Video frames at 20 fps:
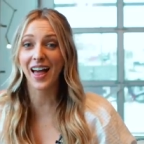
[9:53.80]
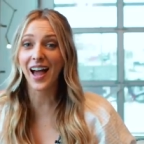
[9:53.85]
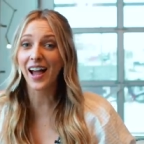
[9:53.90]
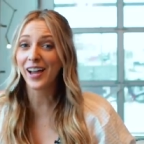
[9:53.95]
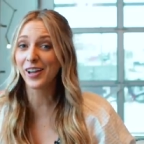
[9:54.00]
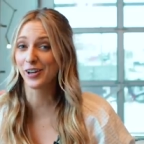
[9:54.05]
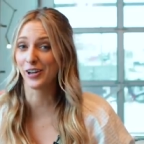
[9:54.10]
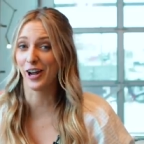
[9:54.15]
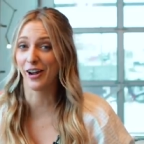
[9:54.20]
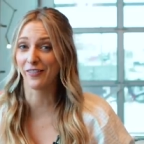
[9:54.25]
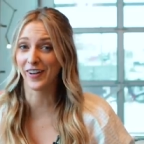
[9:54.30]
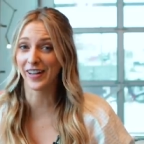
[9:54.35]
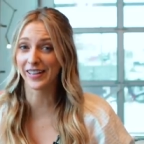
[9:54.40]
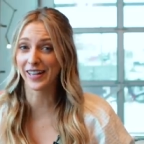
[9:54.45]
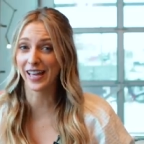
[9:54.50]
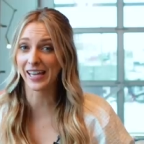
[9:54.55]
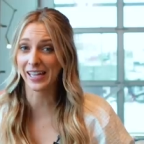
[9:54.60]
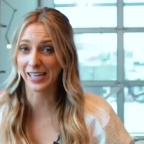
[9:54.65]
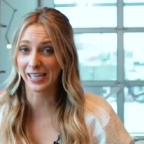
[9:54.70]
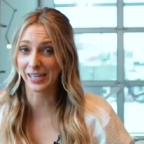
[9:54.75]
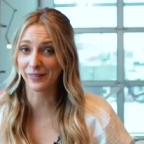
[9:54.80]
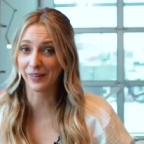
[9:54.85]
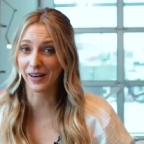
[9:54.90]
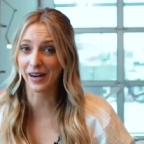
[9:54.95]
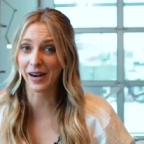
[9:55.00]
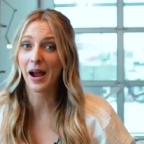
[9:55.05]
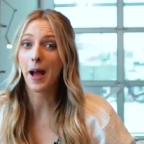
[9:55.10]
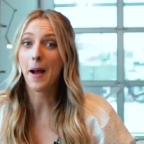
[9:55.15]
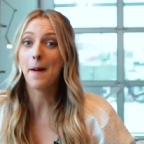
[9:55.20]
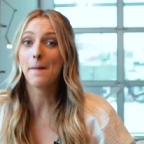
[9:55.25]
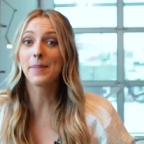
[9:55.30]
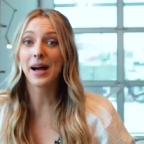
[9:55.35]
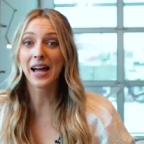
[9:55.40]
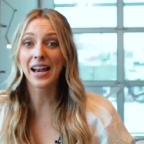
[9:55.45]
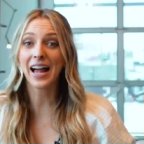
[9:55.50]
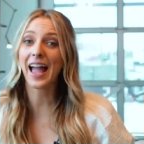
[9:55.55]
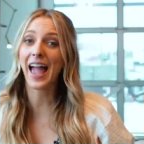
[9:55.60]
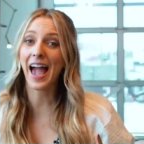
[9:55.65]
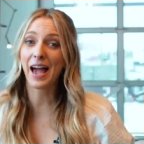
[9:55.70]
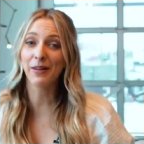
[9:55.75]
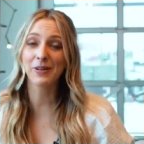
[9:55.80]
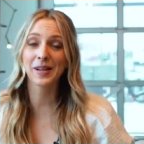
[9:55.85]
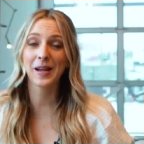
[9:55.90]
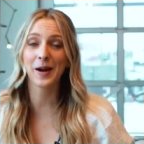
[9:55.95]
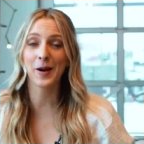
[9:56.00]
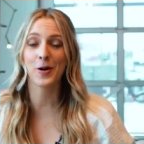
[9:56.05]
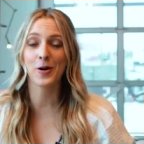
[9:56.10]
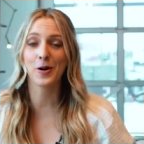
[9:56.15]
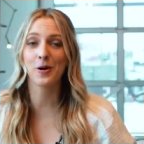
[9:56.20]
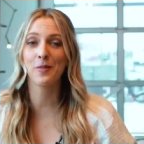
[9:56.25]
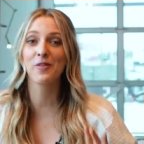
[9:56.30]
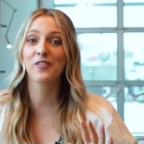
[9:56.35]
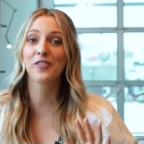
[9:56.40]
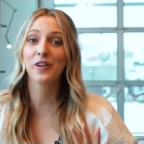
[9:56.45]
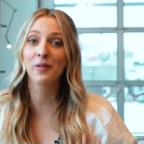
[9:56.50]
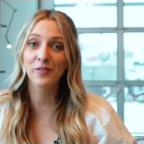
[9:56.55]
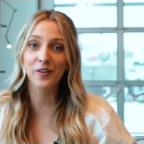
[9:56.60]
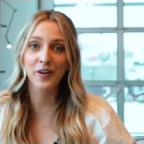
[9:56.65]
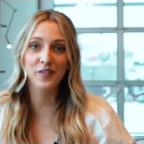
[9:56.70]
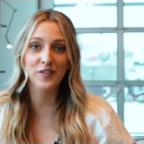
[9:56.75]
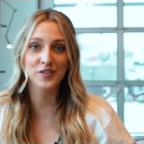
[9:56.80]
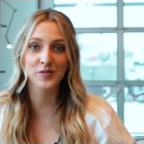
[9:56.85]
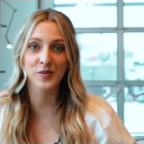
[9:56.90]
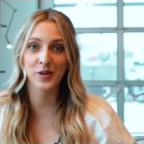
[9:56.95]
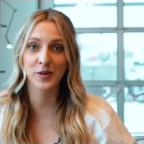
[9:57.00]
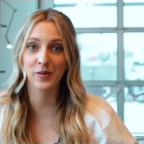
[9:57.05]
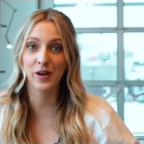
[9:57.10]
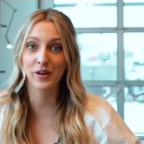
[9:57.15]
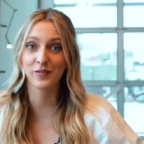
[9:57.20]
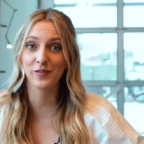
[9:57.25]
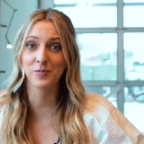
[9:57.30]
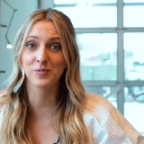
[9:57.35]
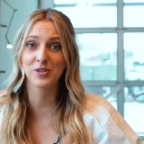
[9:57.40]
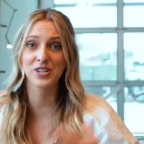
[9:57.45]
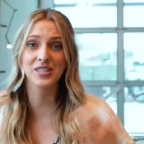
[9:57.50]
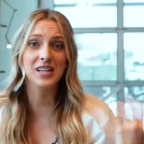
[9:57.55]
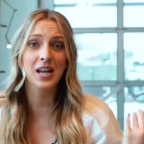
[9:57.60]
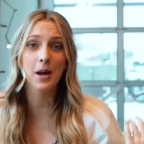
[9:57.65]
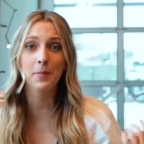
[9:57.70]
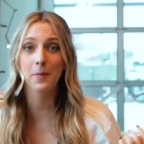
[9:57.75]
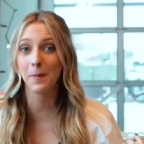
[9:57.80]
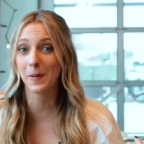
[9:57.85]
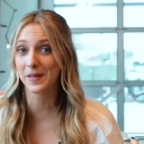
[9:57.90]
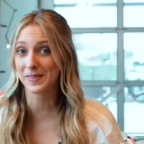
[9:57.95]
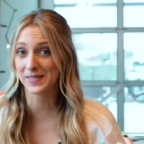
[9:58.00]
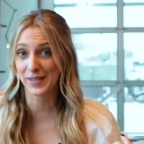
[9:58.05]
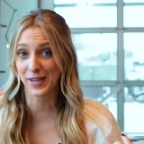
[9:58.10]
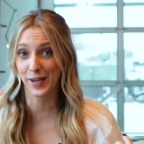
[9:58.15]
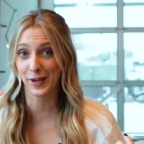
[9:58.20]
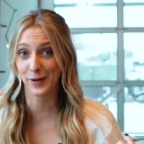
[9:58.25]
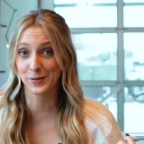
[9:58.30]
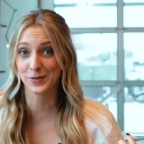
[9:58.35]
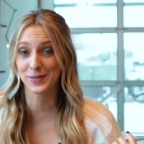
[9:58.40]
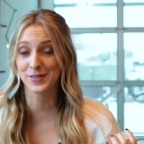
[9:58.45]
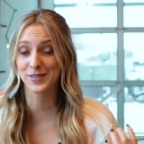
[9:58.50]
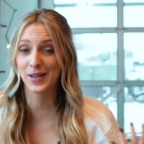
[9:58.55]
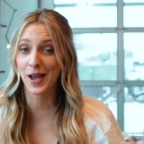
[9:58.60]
I could not find that anywhere, but I had one at home from Forever 21 from just a couple months ago,